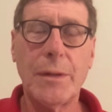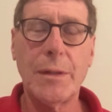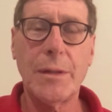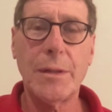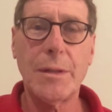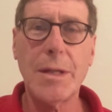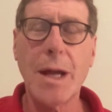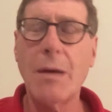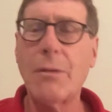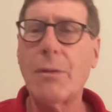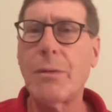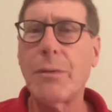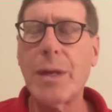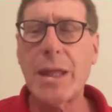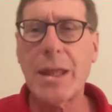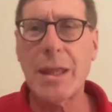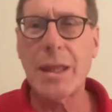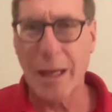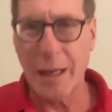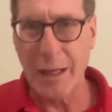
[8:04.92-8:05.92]
It's not what we
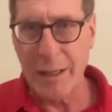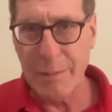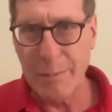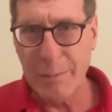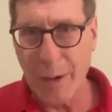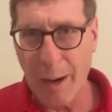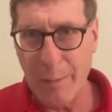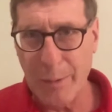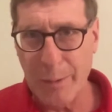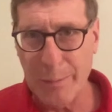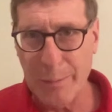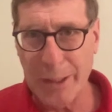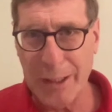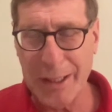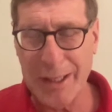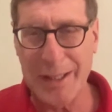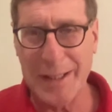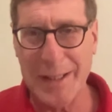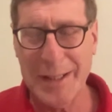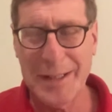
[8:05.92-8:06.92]
think,
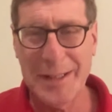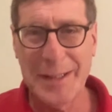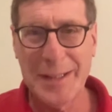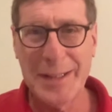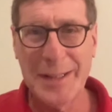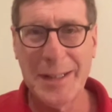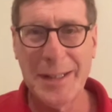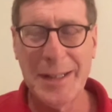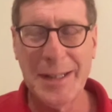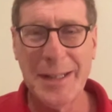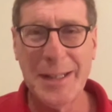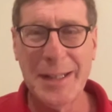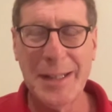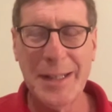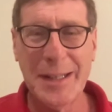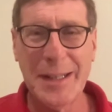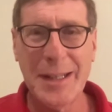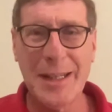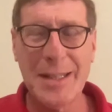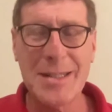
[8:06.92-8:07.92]
probably.
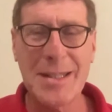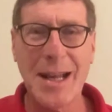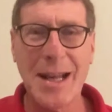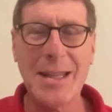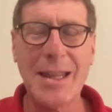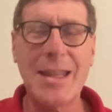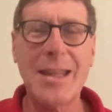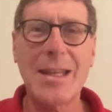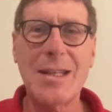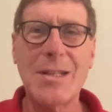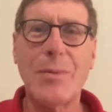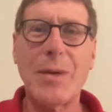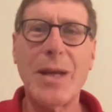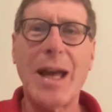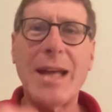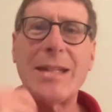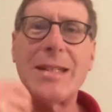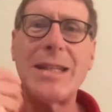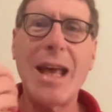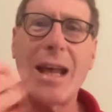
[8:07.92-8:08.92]
It's not the things we
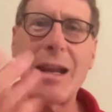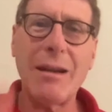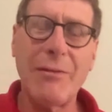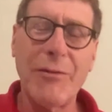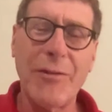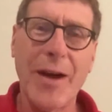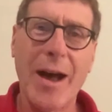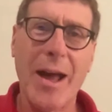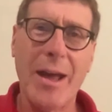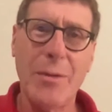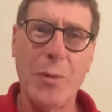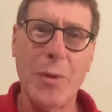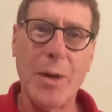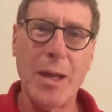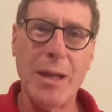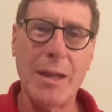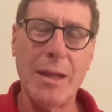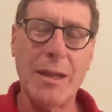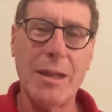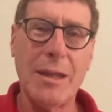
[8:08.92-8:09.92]
identify
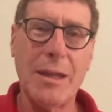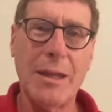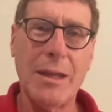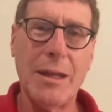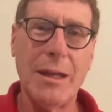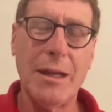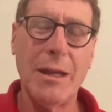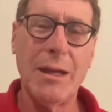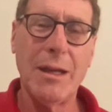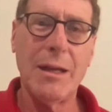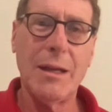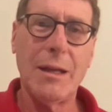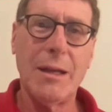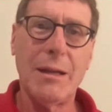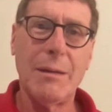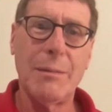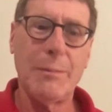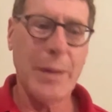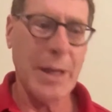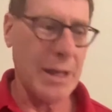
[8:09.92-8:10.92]
with,
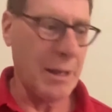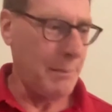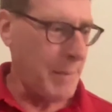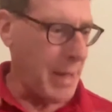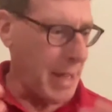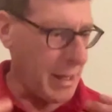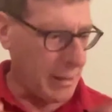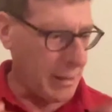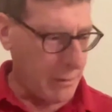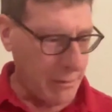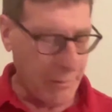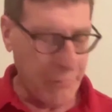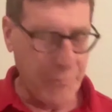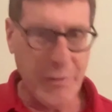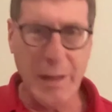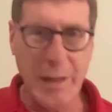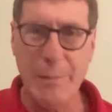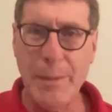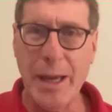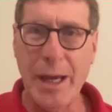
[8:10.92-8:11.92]
being a male or a
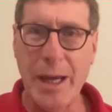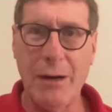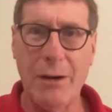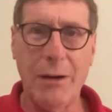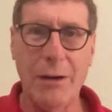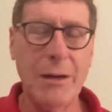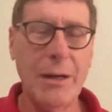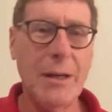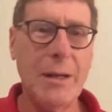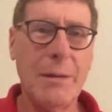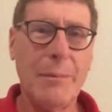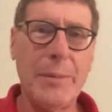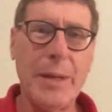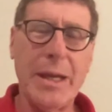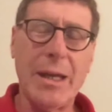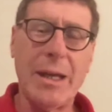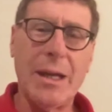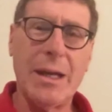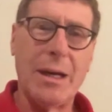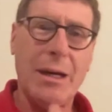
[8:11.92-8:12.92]
female,
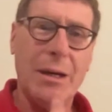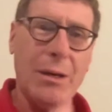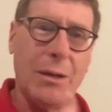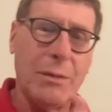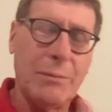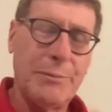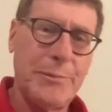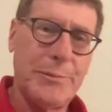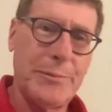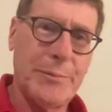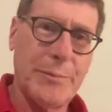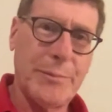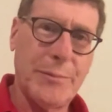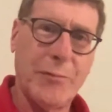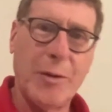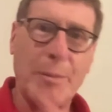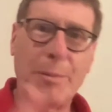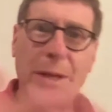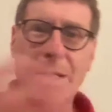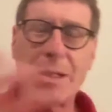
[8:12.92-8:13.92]
being
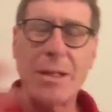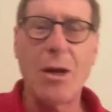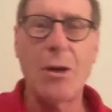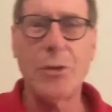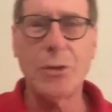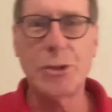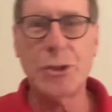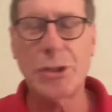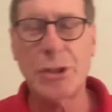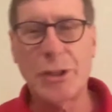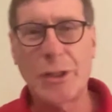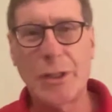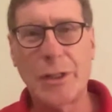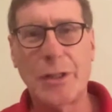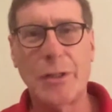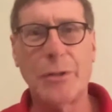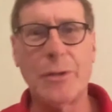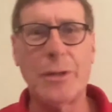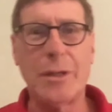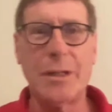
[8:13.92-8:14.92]
from this
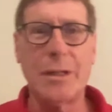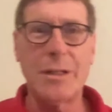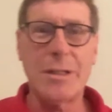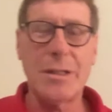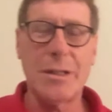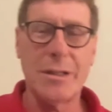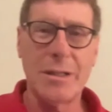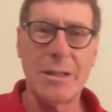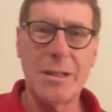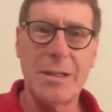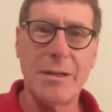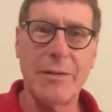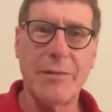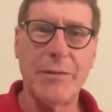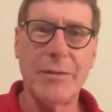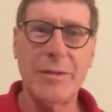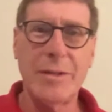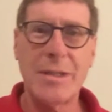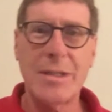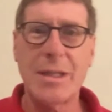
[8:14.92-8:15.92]
culture or a certain
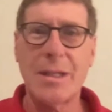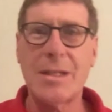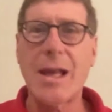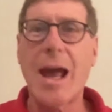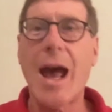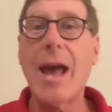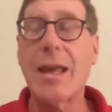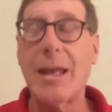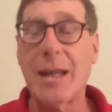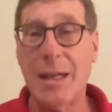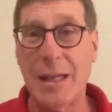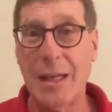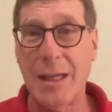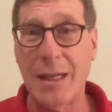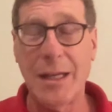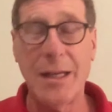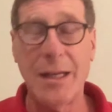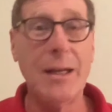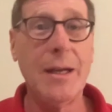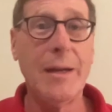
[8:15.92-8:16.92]

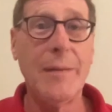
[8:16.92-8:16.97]
society,